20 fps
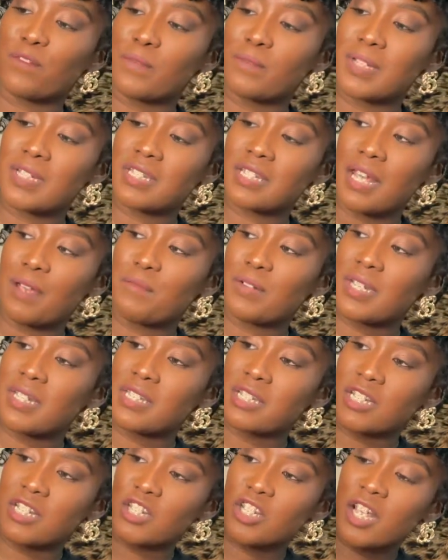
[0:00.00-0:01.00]
from the
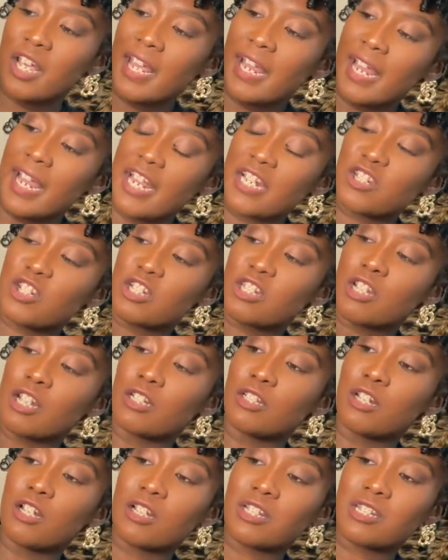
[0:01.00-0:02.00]
seventies, because it just
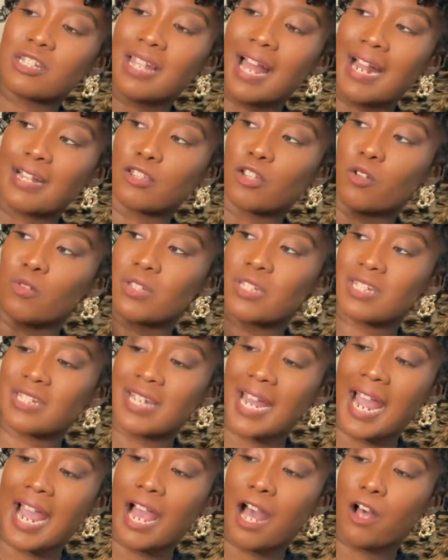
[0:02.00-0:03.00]
looks like those
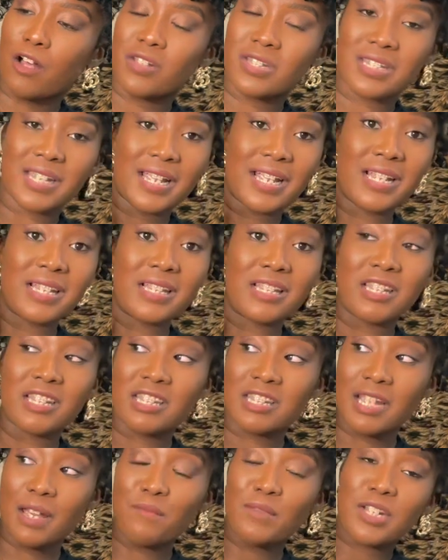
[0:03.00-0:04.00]
styles in
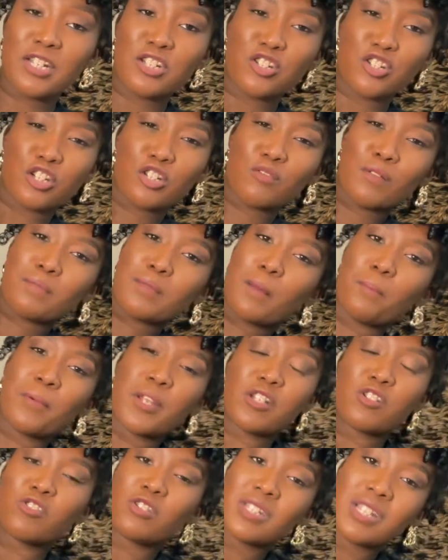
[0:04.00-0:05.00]
the seventies, just from the
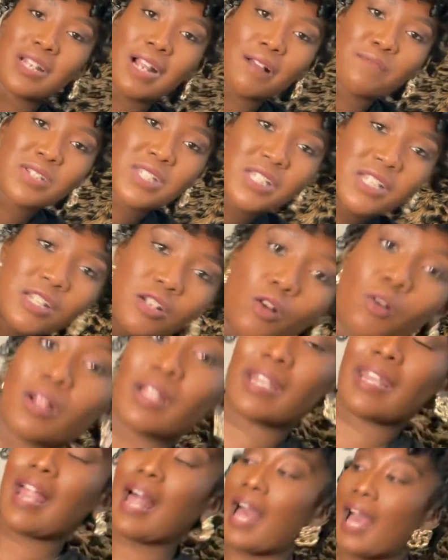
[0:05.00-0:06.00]
pictures that I've seen
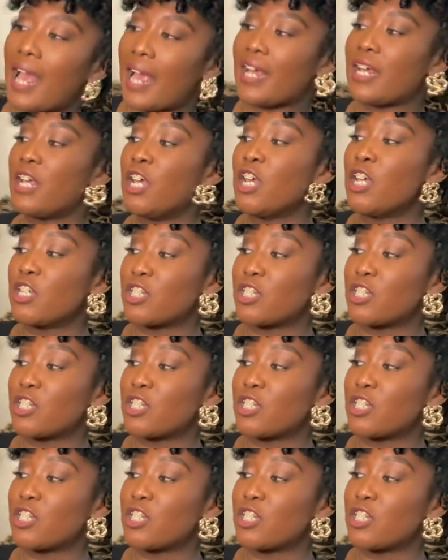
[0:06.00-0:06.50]
online.